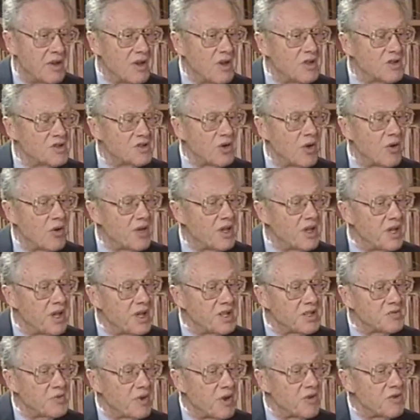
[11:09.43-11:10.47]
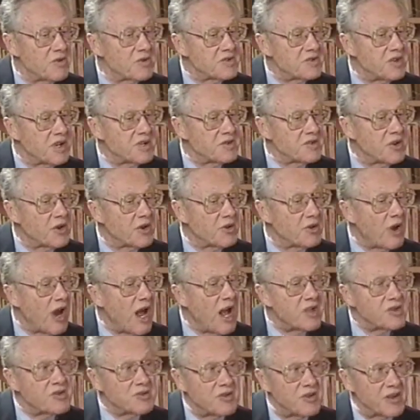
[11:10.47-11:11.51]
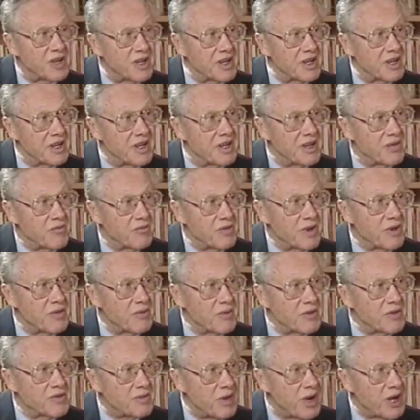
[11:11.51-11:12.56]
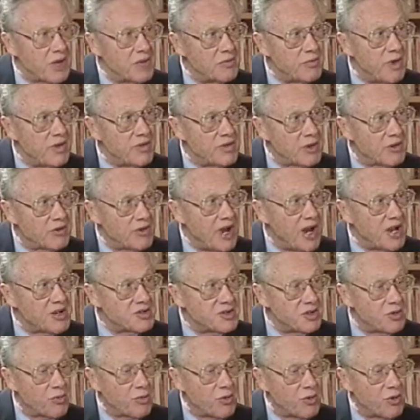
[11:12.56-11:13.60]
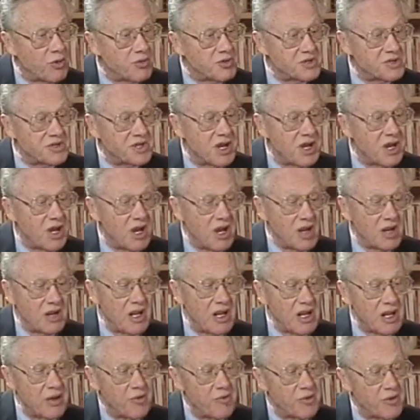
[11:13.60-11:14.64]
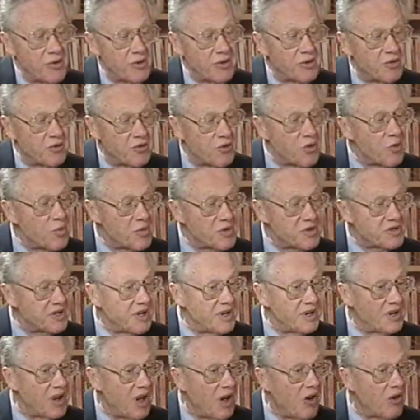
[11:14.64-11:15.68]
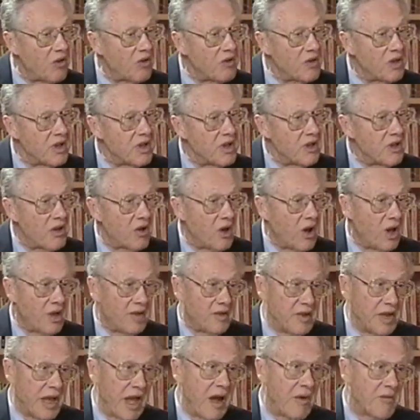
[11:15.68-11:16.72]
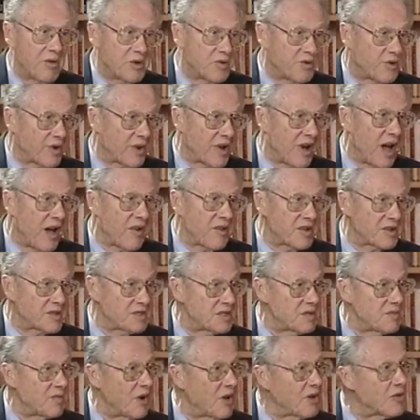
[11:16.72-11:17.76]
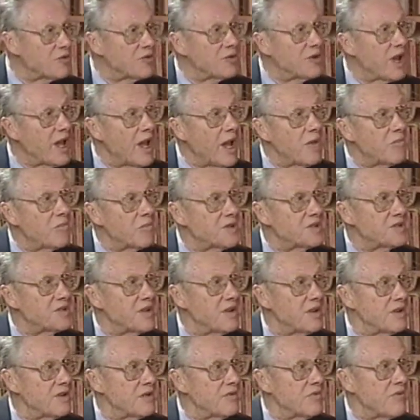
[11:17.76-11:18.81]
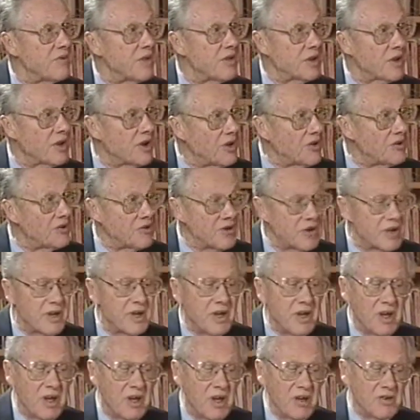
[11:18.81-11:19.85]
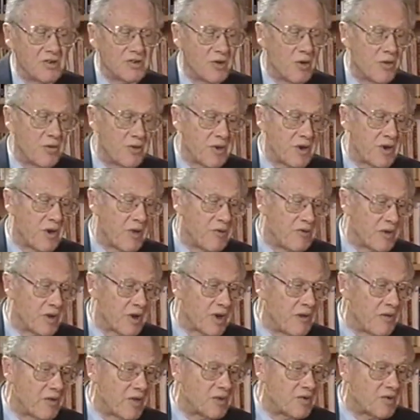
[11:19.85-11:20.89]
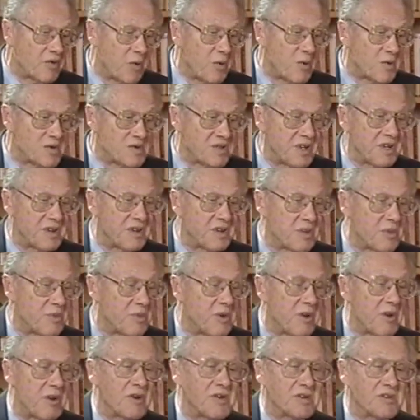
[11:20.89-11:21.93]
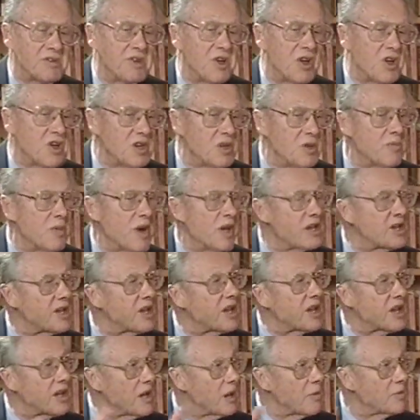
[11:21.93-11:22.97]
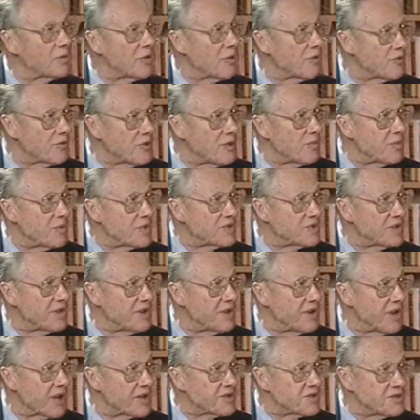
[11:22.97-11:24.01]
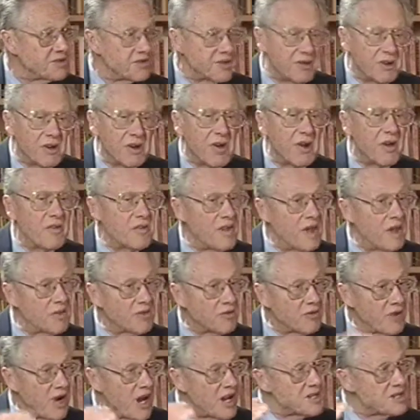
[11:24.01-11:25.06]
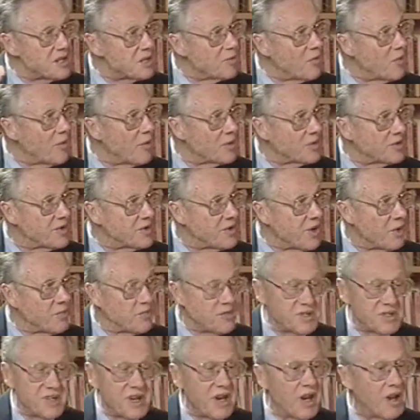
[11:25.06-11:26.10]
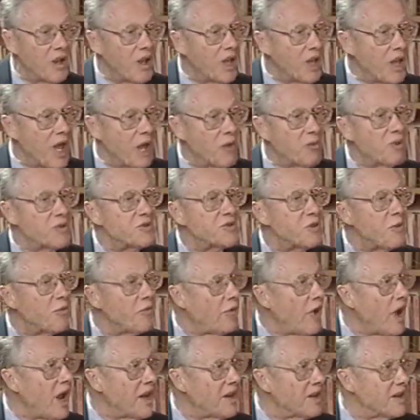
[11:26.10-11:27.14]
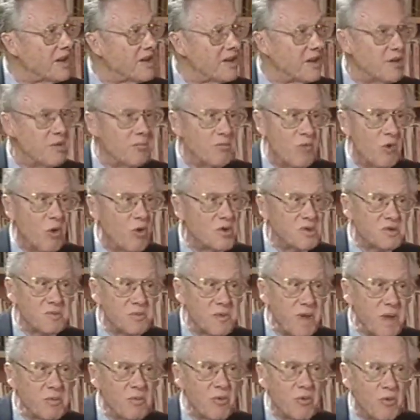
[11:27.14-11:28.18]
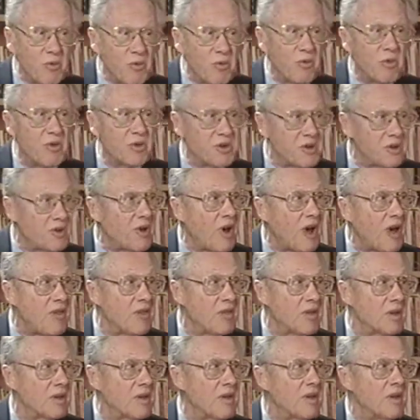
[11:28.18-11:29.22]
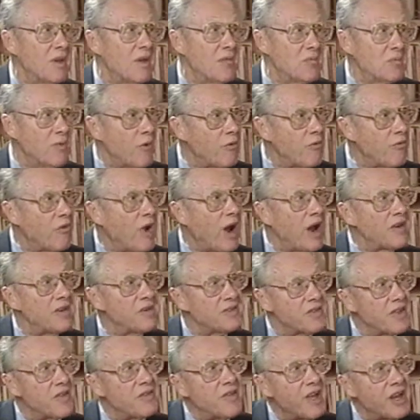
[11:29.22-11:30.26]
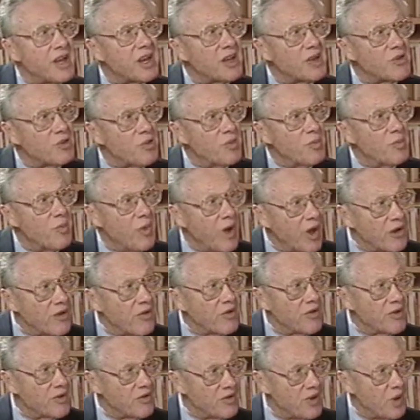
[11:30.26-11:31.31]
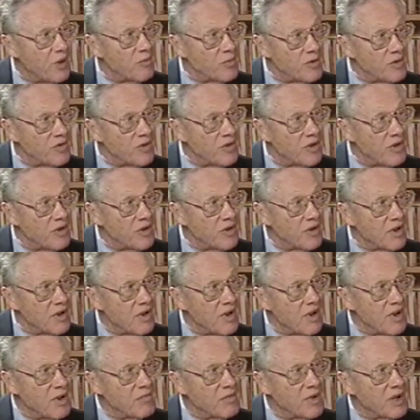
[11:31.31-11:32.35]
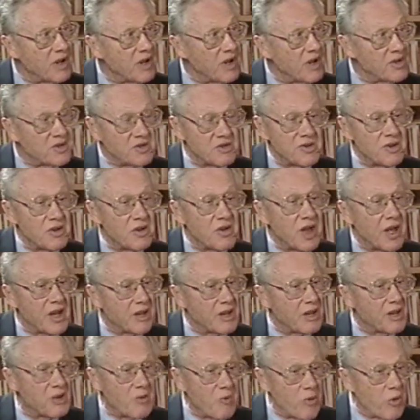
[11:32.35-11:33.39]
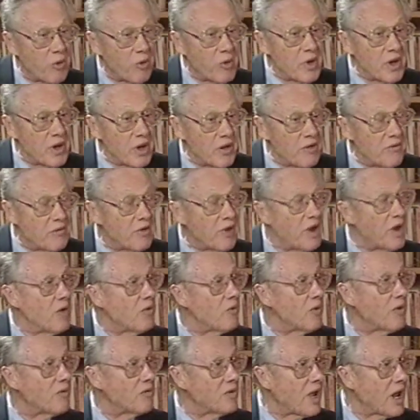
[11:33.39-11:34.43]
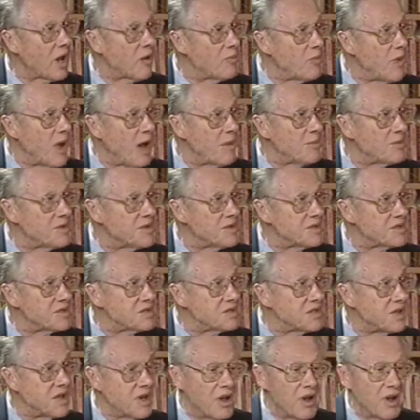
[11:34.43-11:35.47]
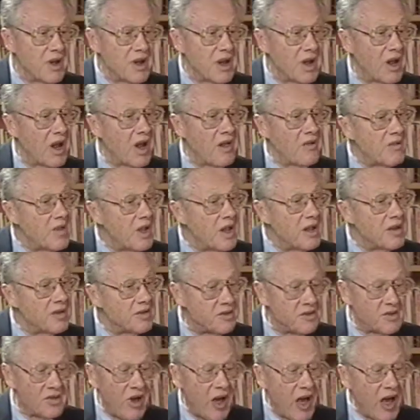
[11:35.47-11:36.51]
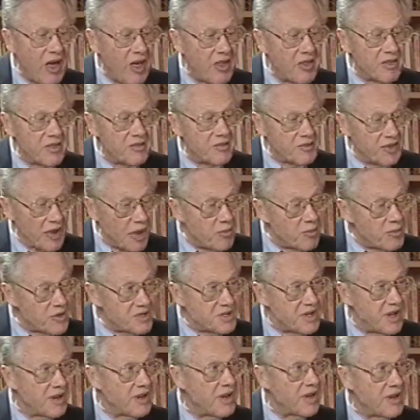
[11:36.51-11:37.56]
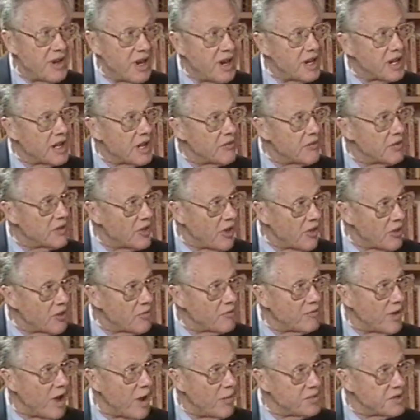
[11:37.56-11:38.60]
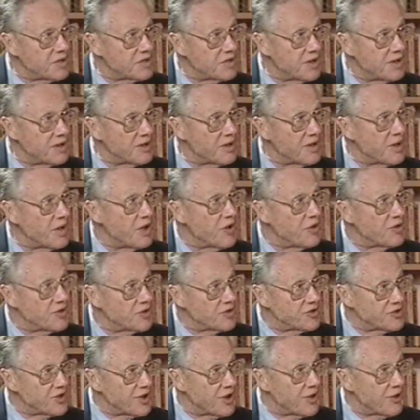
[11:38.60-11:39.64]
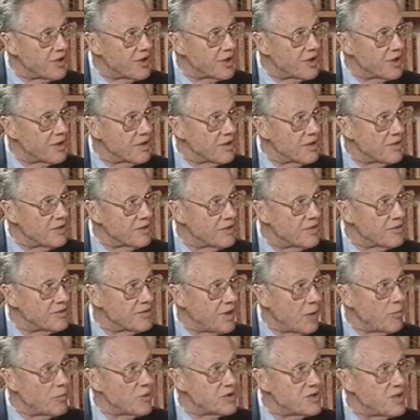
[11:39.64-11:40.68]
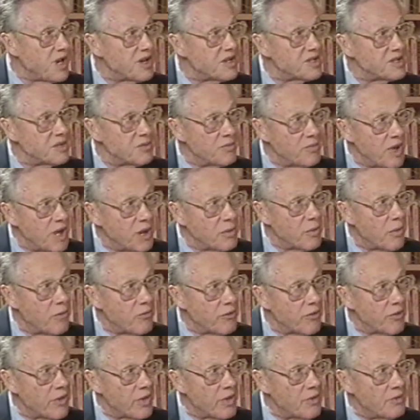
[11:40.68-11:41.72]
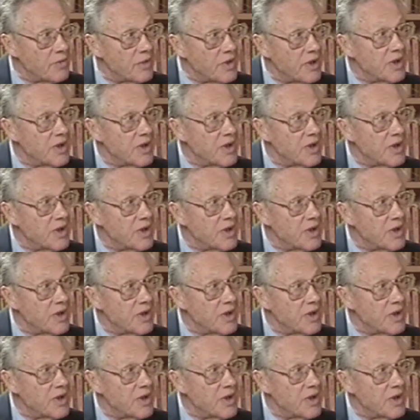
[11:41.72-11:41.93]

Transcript: So it's one of those things that gradually, we recommend the gradual approach, like if you're at 2% now, and the average for Catholics is about 2.5% for the country. So if you're giving 2% to the parish, you might kick it up to 3% next year. Then gradually move up to 10%. And what you'll find, most people who go into tithing will find is that they can do better than 10%. Mm-hmm. Because like where we live, we have a lot of Baptists, and they tithe 10%, and then they give another 5% to charity. 10% is the minimum for them.